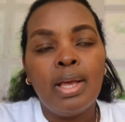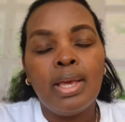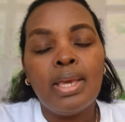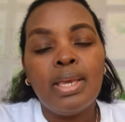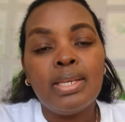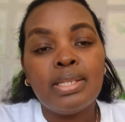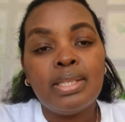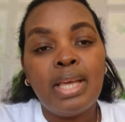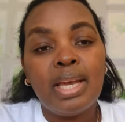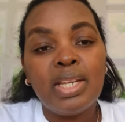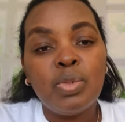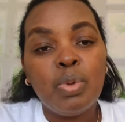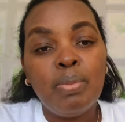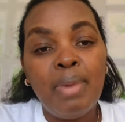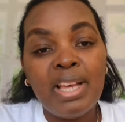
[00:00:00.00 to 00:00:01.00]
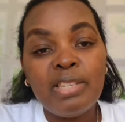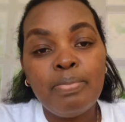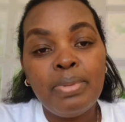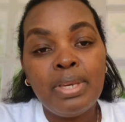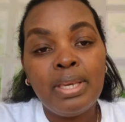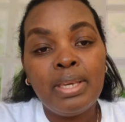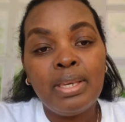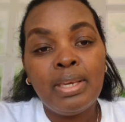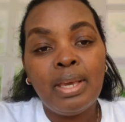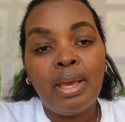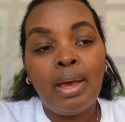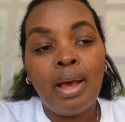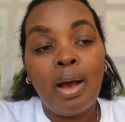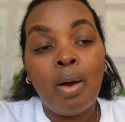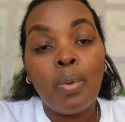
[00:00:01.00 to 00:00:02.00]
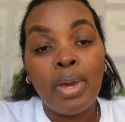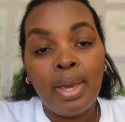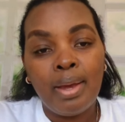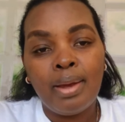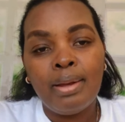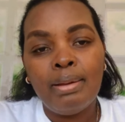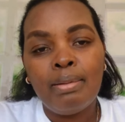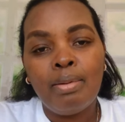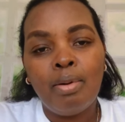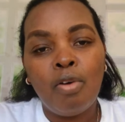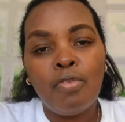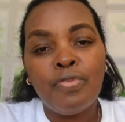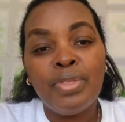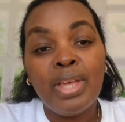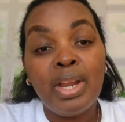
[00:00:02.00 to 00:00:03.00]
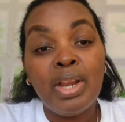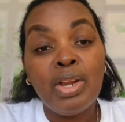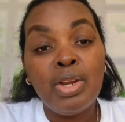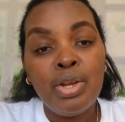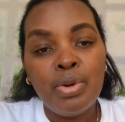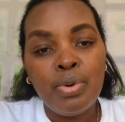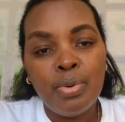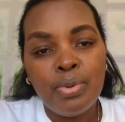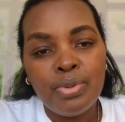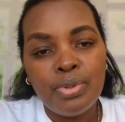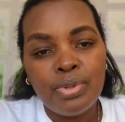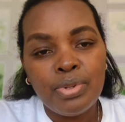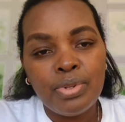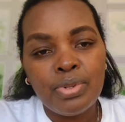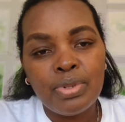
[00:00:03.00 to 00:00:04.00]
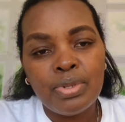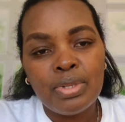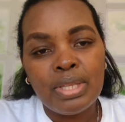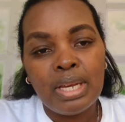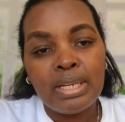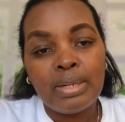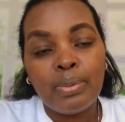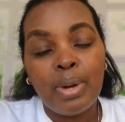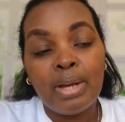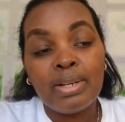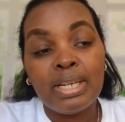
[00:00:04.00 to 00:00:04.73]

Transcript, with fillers: is that we must be uh, aware of the news that were